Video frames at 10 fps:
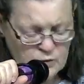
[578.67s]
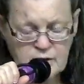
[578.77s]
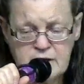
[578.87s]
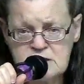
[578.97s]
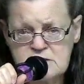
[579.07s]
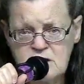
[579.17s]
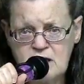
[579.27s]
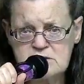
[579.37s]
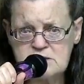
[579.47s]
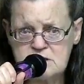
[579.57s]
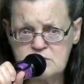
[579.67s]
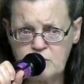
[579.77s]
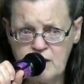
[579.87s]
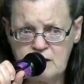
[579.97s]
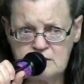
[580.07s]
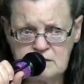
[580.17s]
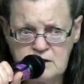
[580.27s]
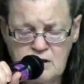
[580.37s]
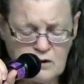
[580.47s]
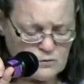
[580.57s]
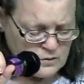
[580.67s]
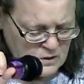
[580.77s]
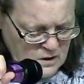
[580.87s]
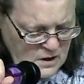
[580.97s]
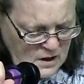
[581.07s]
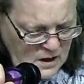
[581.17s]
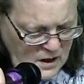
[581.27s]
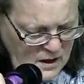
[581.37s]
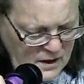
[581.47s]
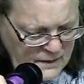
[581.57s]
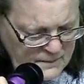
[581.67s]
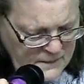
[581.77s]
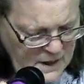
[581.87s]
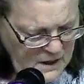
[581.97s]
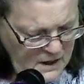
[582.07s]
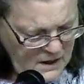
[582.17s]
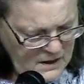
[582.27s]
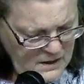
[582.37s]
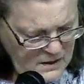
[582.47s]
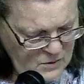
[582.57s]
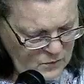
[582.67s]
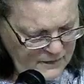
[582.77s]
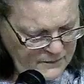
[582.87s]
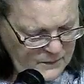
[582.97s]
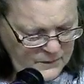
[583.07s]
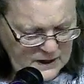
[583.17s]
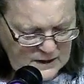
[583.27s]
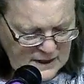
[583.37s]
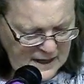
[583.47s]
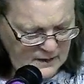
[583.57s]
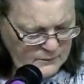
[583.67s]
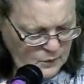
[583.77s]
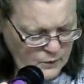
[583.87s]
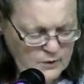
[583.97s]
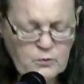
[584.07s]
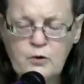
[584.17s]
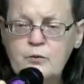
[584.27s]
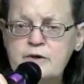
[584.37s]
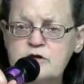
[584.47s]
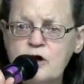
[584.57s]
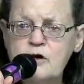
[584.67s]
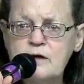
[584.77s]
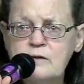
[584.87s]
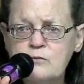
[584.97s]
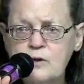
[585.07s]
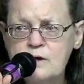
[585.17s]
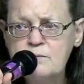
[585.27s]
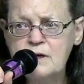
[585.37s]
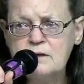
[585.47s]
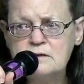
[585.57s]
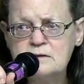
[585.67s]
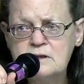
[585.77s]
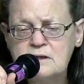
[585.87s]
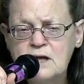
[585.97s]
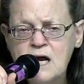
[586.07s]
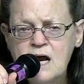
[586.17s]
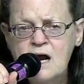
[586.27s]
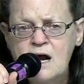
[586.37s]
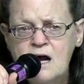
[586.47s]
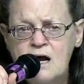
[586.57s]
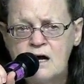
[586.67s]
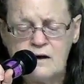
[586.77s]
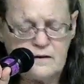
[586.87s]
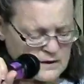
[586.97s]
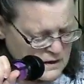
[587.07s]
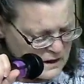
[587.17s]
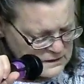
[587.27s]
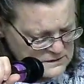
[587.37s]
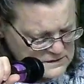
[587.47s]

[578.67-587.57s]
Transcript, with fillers: or Esau says, well, you know, um, we've been beaten down, but we will return and rebuild. And uh, God